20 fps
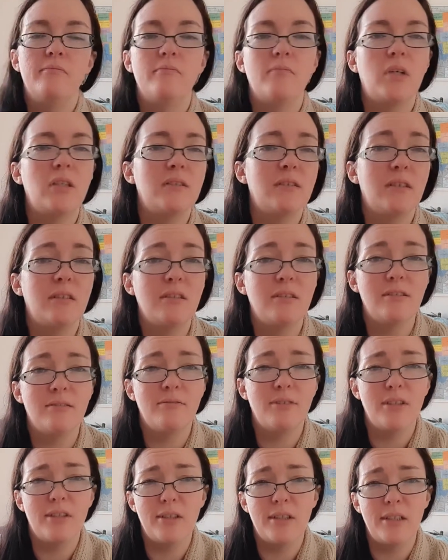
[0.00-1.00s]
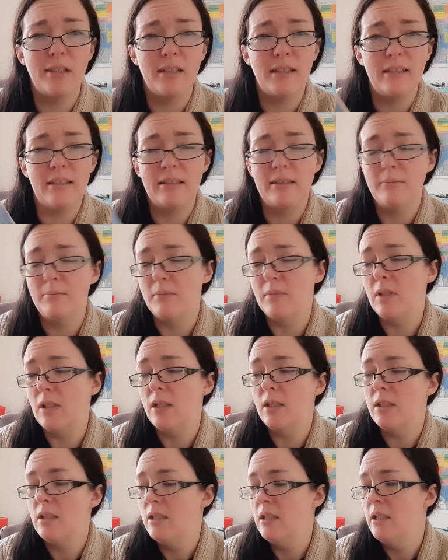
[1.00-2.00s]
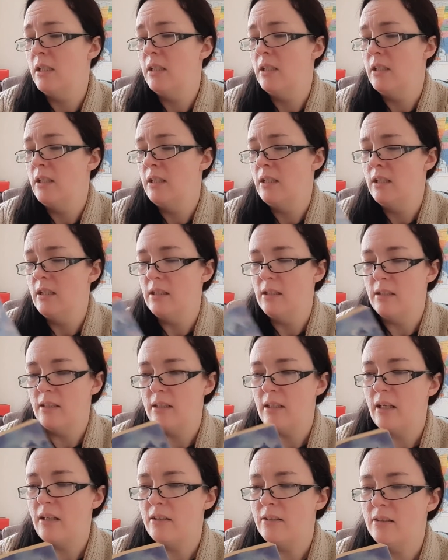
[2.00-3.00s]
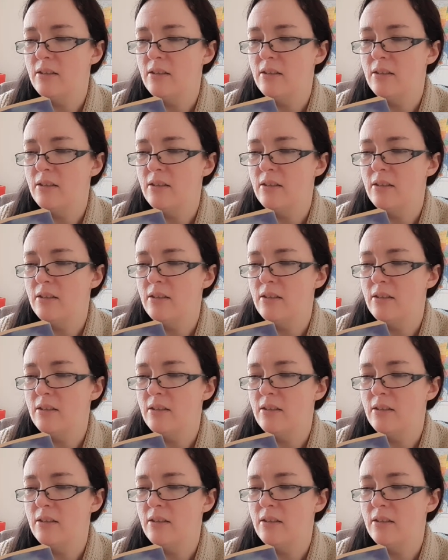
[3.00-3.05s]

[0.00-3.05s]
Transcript: My son is very, yeah.